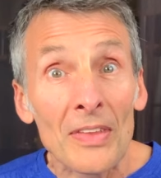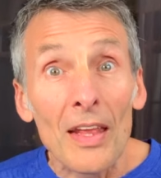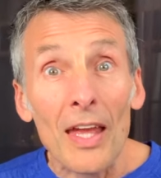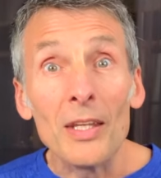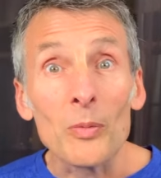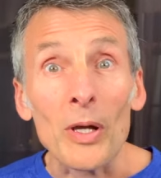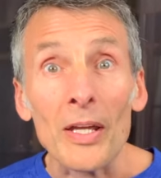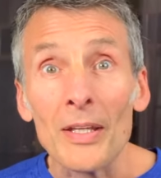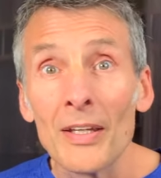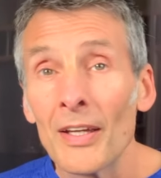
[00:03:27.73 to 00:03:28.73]

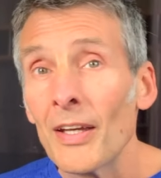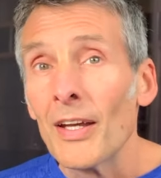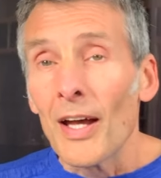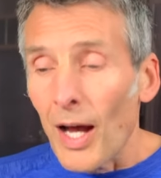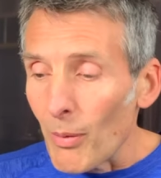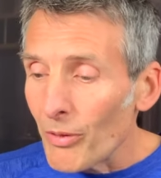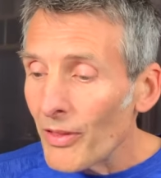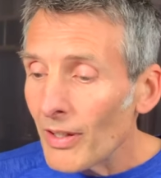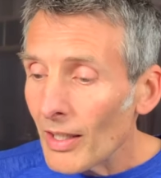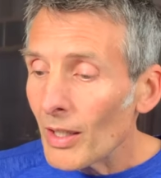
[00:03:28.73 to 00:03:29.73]
Anyway, I'm
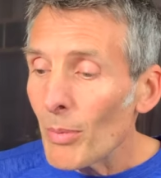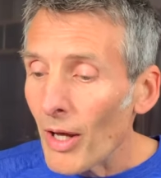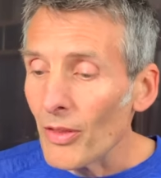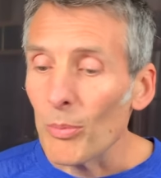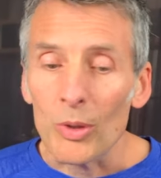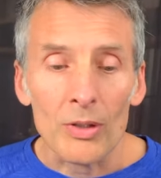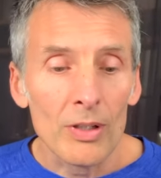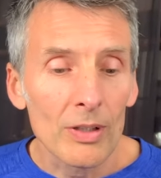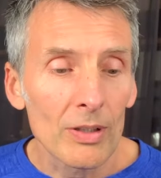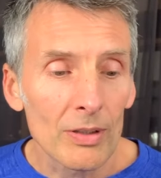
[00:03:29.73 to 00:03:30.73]
thinking about the book
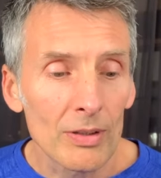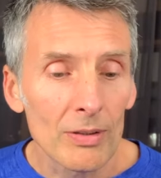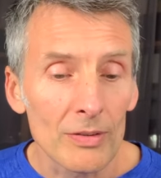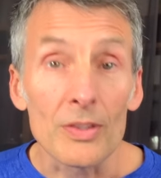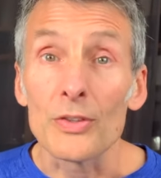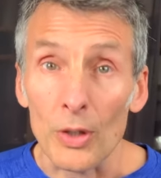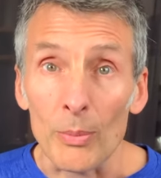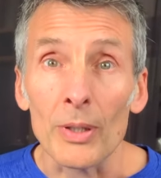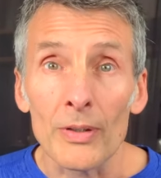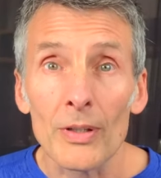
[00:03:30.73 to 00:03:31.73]

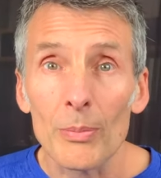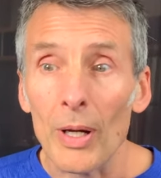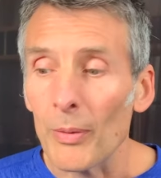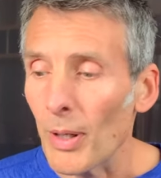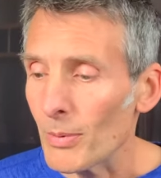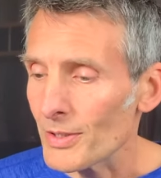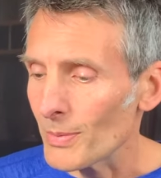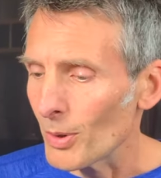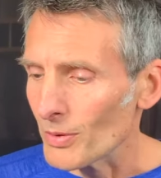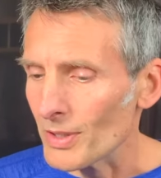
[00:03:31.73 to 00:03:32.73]
Determined by Robert
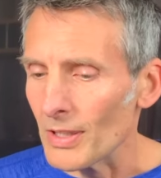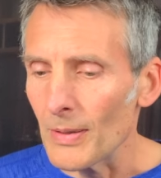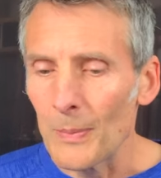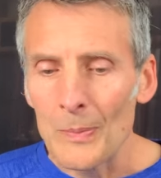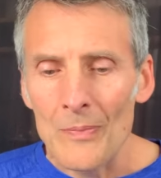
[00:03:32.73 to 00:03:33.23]
Sapolsky